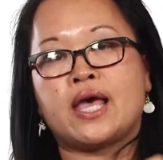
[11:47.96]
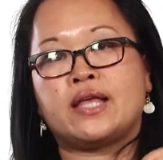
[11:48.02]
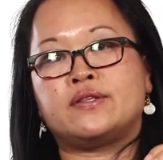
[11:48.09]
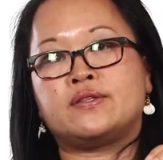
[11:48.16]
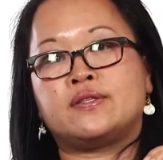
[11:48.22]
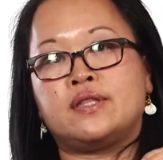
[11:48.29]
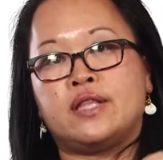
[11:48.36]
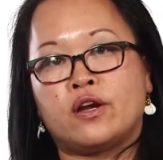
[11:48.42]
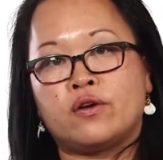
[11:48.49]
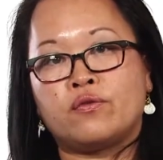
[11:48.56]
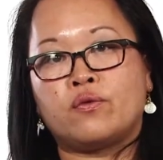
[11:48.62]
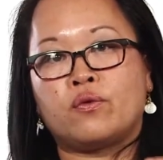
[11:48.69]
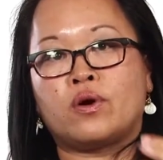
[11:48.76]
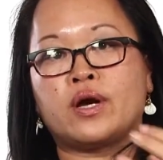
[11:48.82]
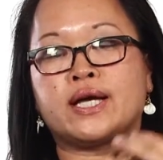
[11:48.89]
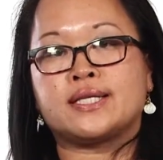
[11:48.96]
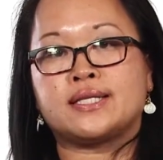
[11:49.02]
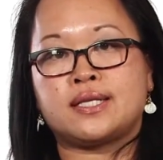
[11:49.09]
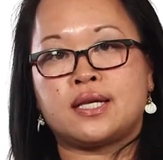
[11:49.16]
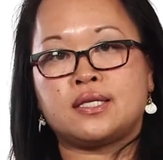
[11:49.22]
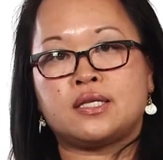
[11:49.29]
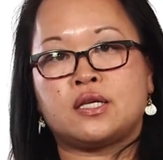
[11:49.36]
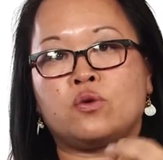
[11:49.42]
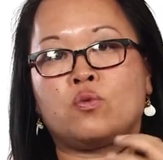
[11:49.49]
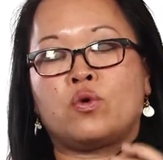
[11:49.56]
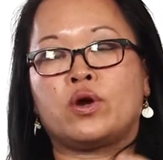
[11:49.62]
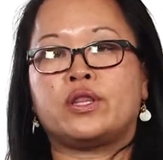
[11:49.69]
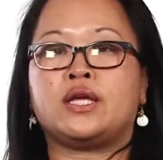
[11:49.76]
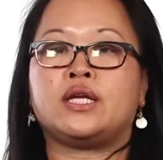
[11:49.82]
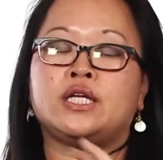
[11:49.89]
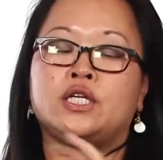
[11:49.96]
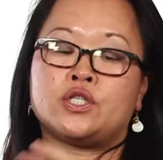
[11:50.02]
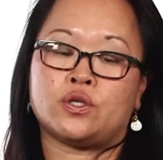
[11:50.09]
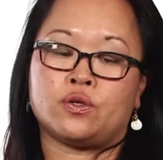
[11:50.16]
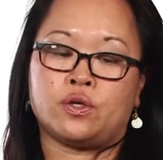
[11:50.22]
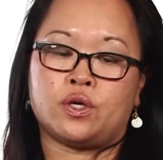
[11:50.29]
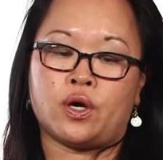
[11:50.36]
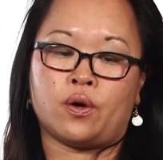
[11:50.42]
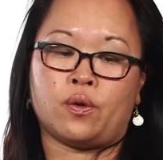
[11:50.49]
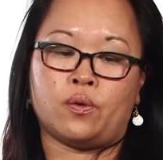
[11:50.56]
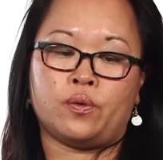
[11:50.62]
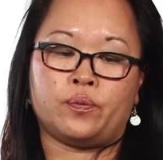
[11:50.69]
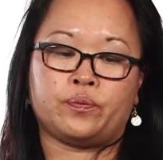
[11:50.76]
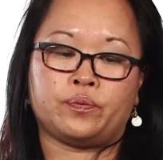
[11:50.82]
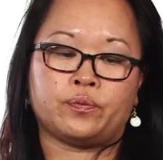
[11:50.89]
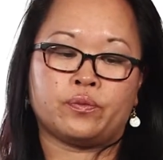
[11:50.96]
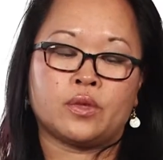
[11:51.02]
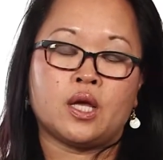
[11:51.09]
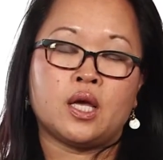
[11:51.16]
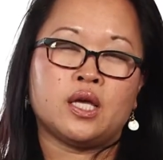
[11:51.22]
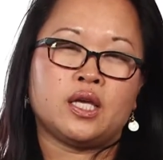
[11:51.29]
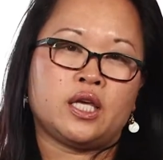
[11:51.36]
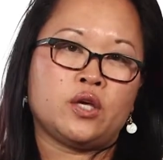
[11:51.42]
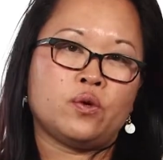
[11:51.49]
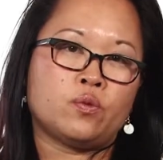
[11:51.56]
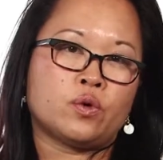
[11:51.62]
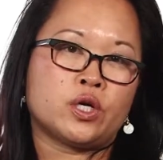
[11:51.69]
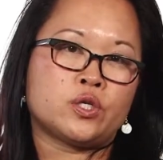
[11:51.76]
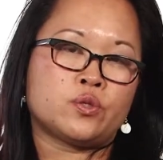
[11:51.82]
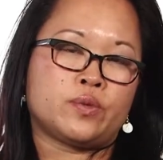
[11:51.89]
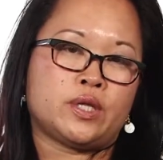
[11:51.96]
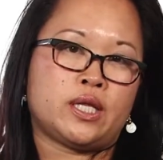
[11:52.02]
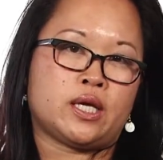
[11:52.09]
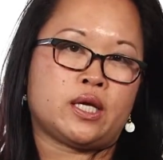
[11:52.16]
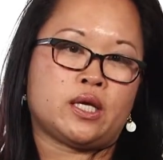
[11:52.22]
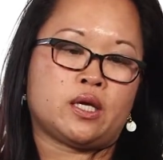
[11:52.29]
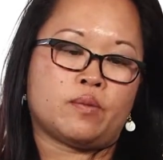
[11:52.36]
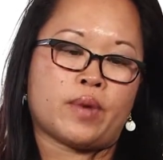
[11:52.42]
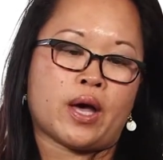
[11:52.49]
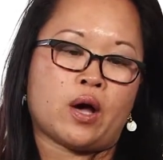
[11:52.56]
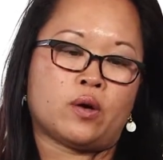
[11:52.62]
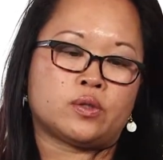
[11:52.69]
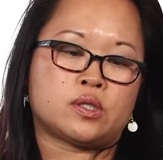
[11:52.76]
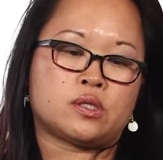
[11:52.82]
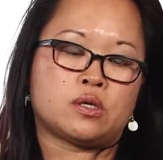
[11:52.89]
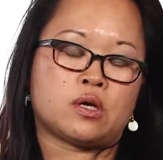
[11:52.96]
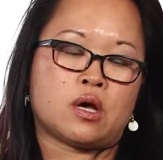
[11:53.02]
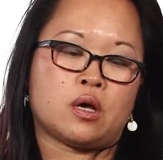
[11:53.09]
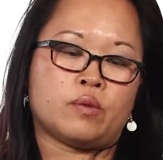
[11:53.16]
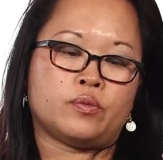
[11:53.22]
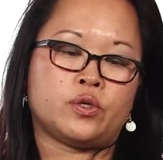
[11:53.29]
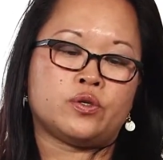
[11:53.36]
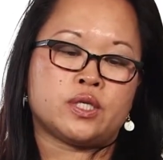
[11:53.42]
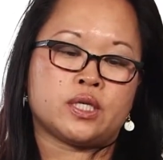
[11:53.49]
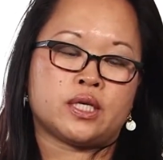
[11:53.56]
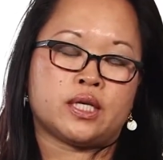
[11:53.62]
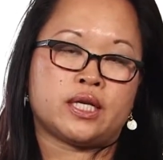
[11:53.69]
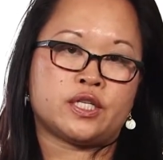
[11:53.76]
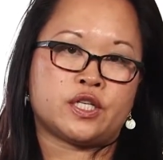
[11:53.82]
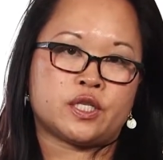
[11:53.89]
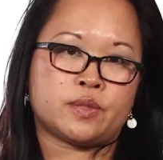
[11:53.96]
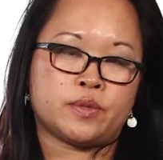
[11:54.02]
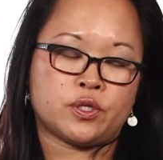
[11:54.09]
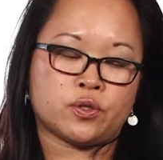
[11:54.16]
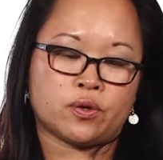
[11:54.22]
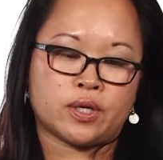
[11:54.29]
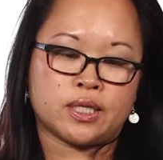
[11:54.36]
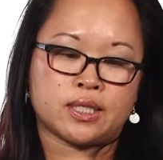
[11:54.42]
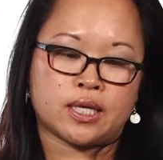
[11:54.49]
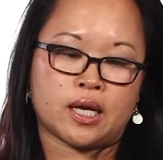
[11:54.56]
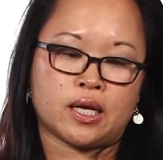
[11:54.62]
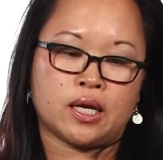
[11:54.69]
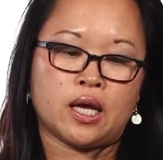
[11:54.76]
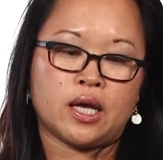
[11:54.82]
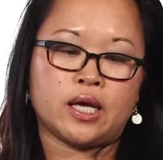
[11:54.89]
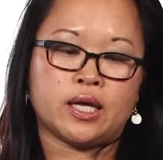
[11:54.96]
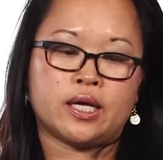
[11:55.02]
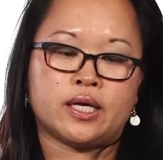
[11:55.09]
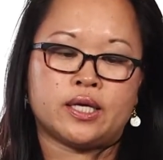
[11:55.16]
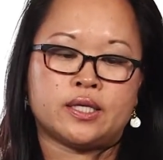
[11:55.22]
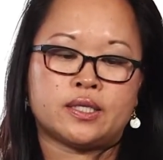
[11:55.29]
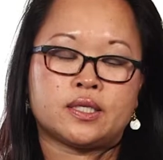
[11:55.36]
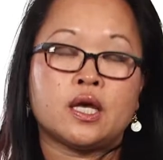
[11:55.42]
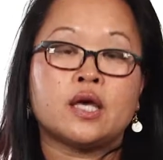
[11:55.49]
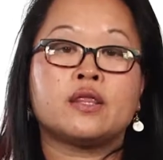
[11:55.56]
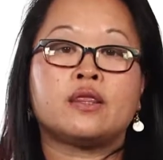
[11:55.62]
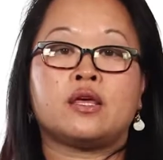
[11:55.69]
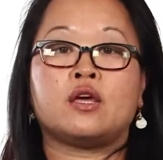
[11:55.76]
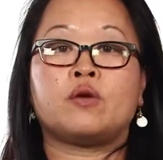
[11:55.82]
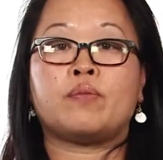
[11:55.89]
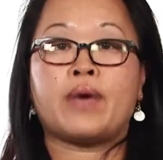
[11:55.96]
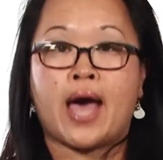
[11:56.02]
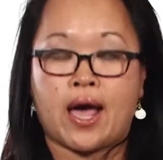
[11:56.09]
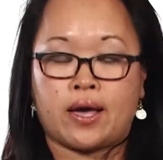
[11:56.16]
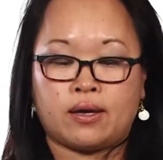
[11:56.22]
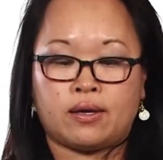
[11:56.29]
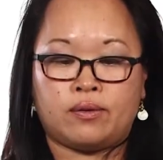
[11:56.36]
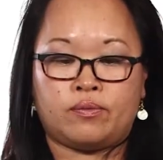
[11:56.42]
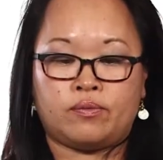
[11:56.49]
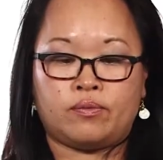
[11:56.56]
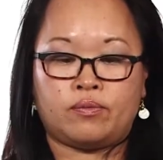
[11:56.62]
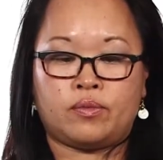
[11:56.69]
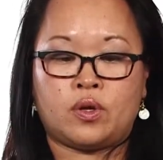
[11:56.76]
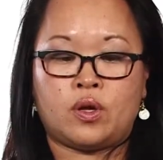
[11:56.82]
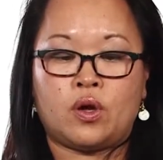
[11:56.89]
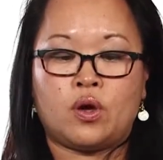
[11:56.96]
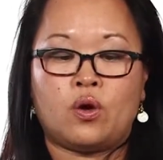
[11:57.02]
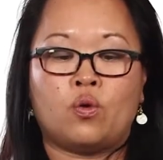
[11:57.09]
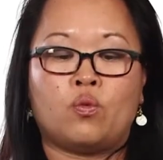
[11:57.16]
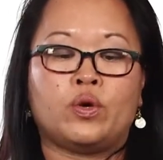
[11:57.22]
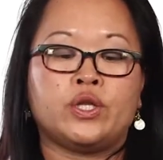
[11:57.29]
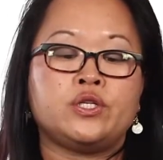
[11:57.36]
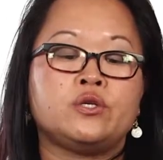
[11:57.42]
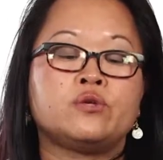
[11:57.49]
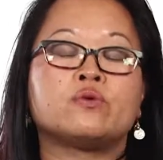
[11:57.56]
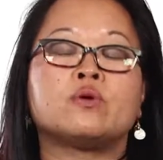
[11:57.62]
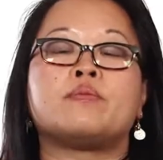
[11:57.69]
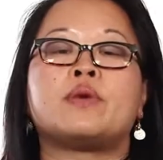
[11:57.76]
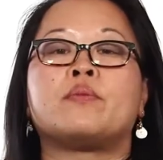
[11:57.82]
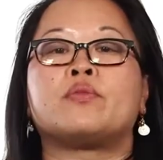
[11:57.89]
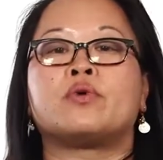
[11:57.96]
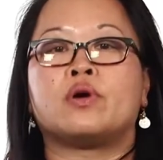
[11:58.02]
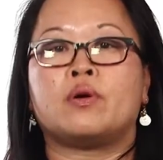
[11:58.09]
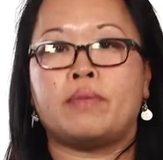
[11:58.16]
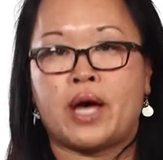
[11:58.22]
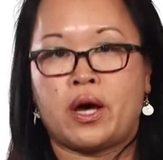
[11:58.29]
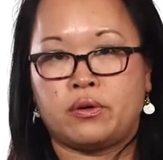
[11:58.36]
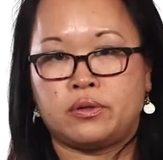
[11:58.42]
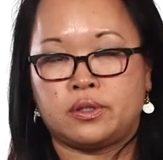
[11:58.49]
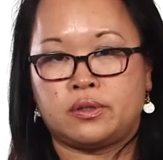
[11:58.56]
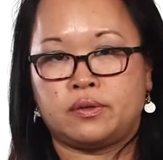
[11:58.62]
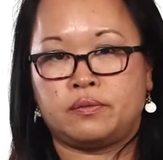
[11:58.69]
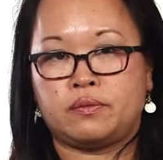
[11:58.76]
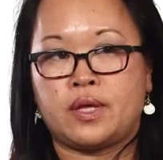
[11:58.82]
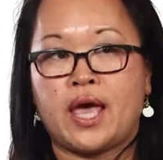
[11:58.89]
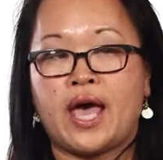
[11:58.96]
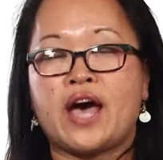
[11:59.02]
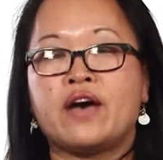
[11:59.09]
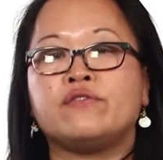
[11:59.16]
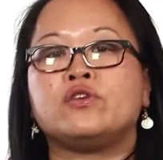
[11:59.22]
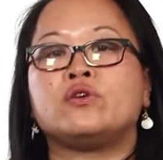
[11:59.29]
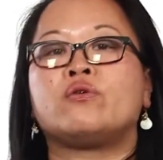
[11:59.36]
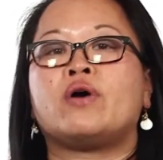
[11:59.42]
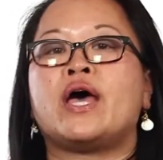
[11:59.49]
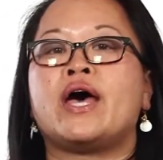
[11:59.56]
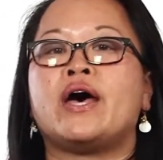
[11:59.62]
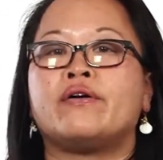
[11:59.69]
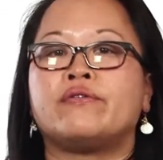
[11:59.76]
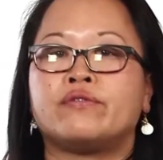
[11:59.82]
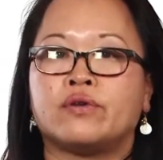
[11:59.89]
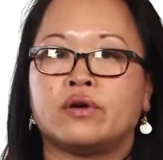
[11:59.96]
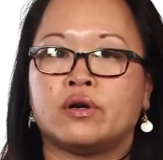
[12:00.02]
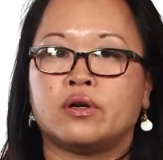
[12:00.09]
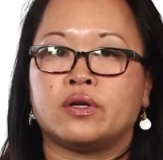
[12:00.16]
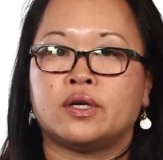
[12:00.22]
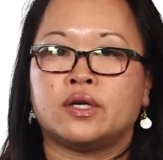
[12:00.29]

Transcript: and therefore assessing where they need to go. Key words when thinking about using an anticipatory set is think back. What do you remember about? Have you ever?